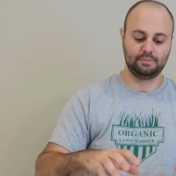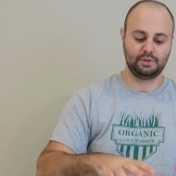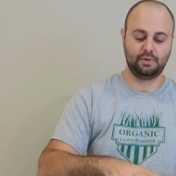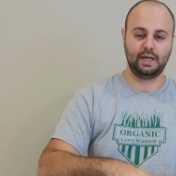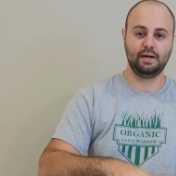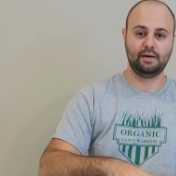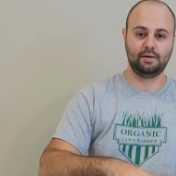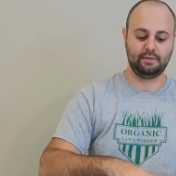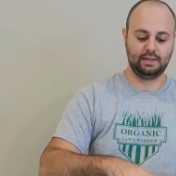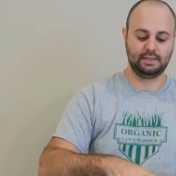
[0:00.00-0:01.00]
So
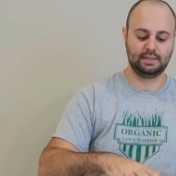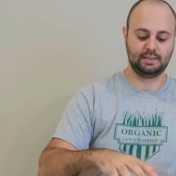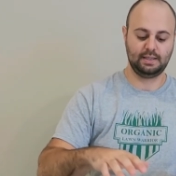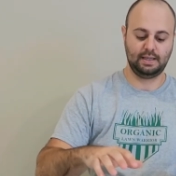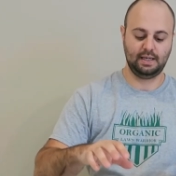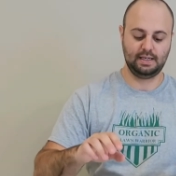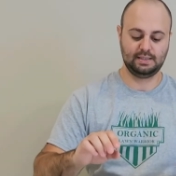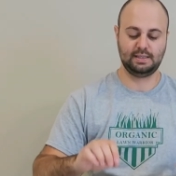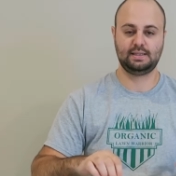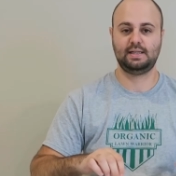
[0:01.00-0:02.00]
here, this is the
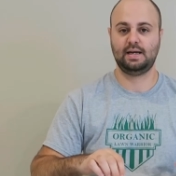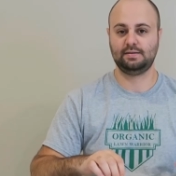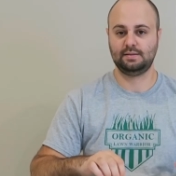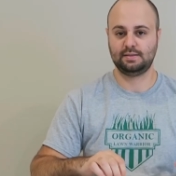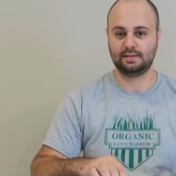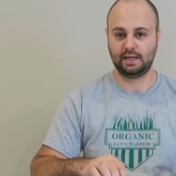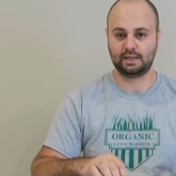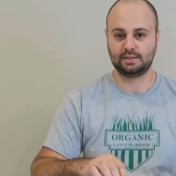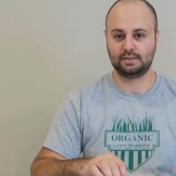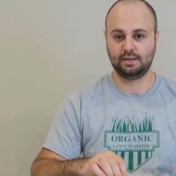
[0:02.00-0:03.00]

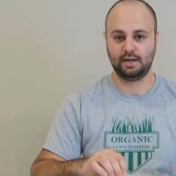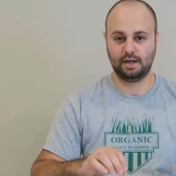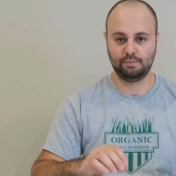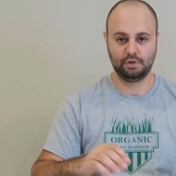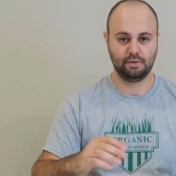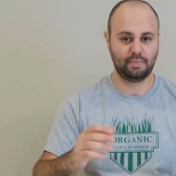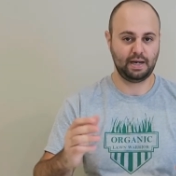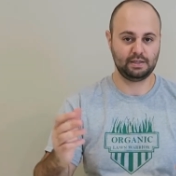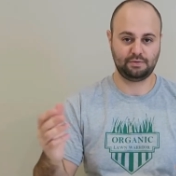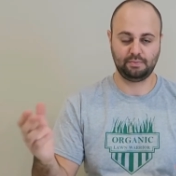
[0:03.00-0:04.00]
6006. You can
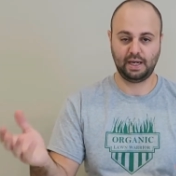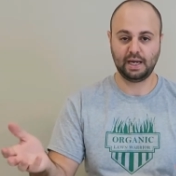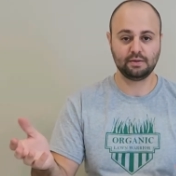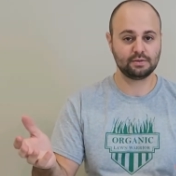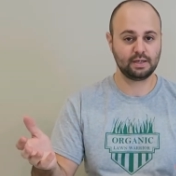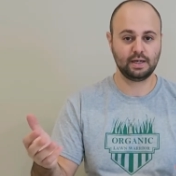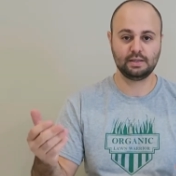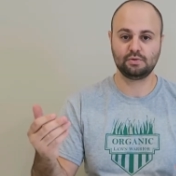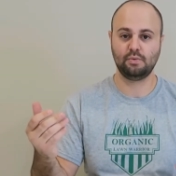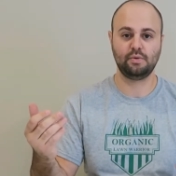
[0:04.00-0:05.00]
buy this from Candle
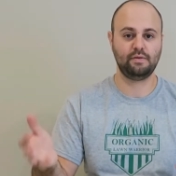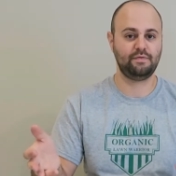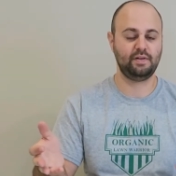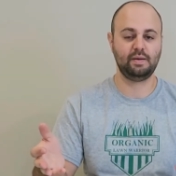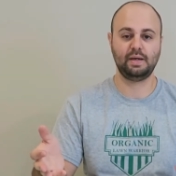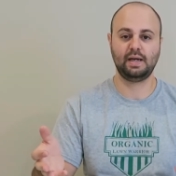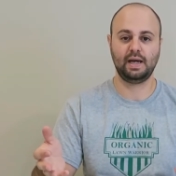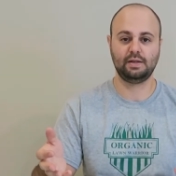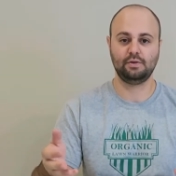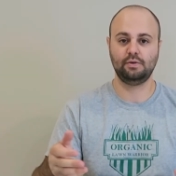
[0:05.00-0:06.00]
Signs or the Flaming
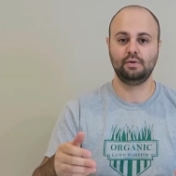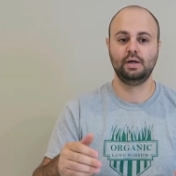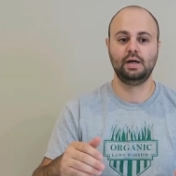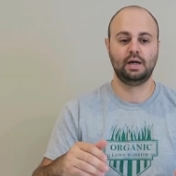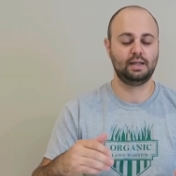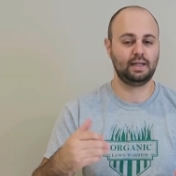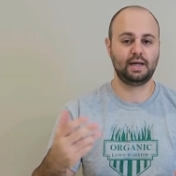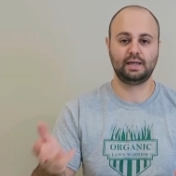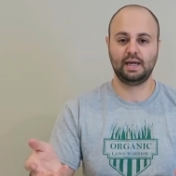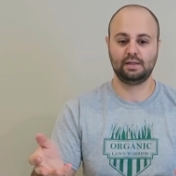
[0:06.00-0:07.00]
Candle. A
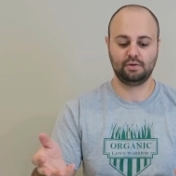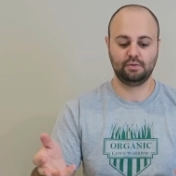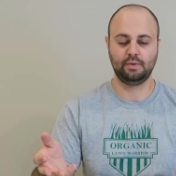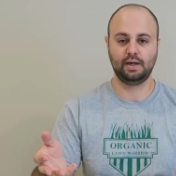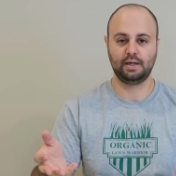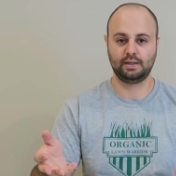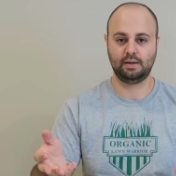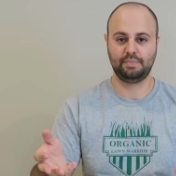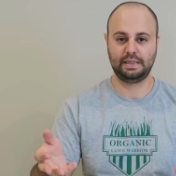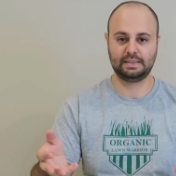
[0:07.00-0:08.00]
lot of candle
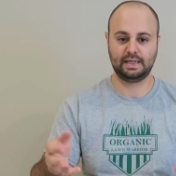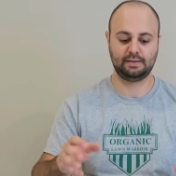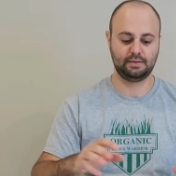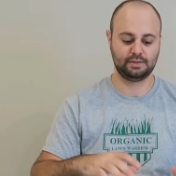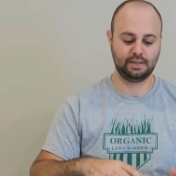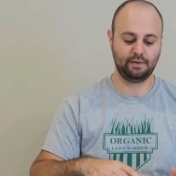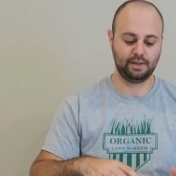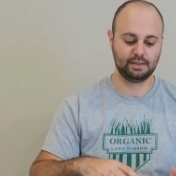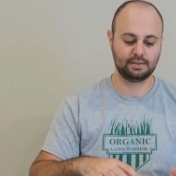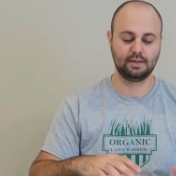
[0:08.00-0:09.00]
companies out there sell
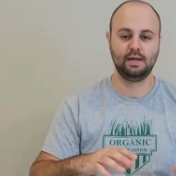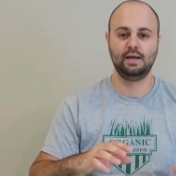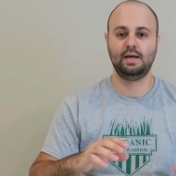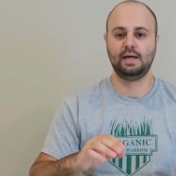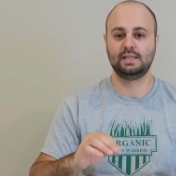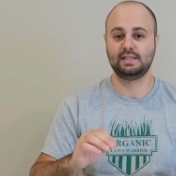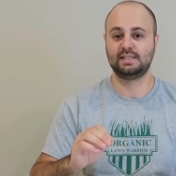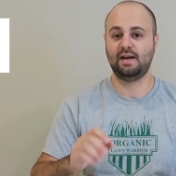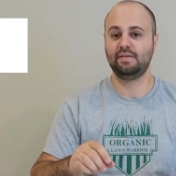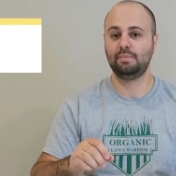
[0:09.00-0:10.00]
this. It's a
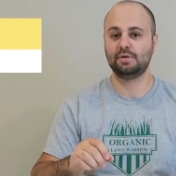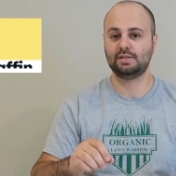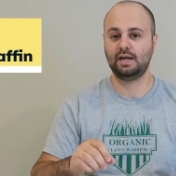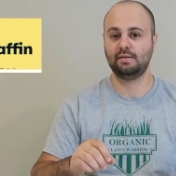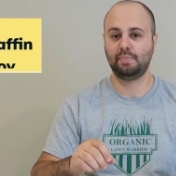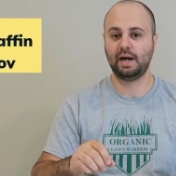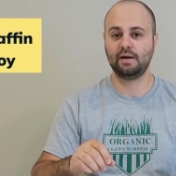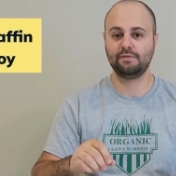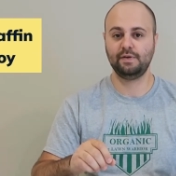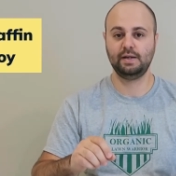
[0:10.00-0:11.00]
70%
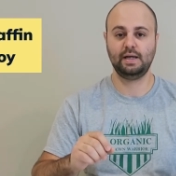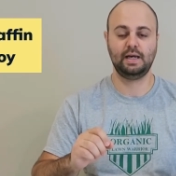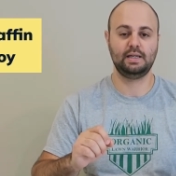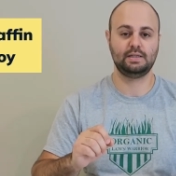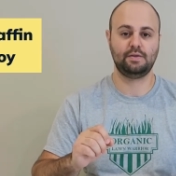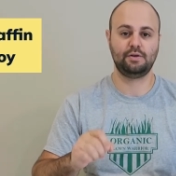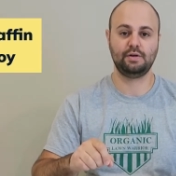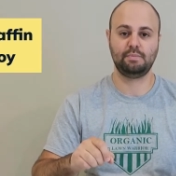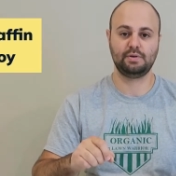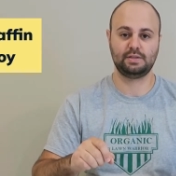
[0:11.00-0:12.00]
paraffin and a
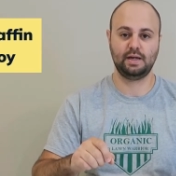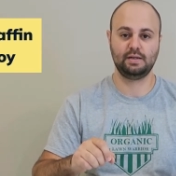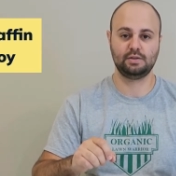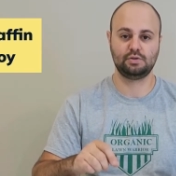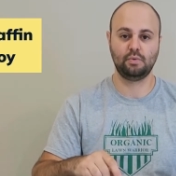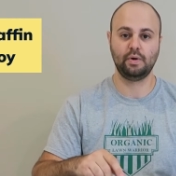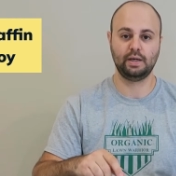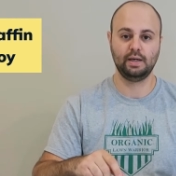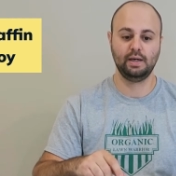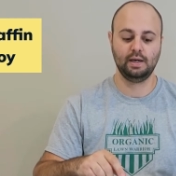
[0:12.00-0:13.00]
30%
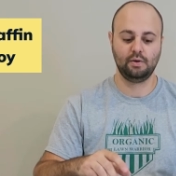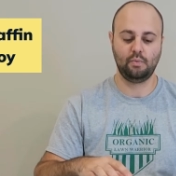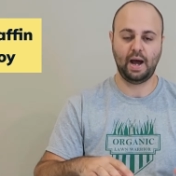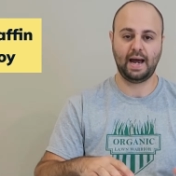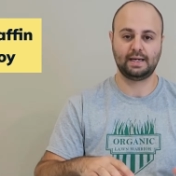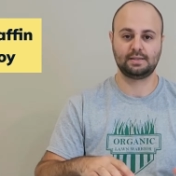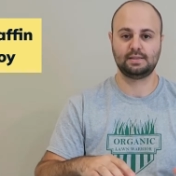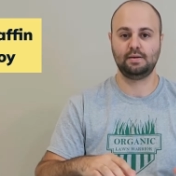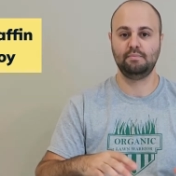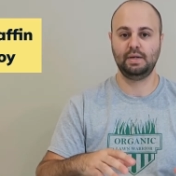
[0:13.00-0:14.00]
soy
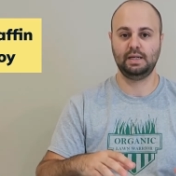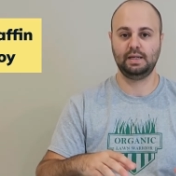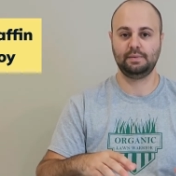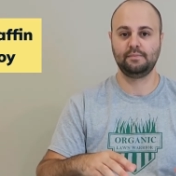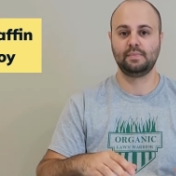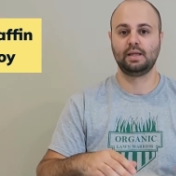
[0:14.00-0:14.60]
wax, meaning,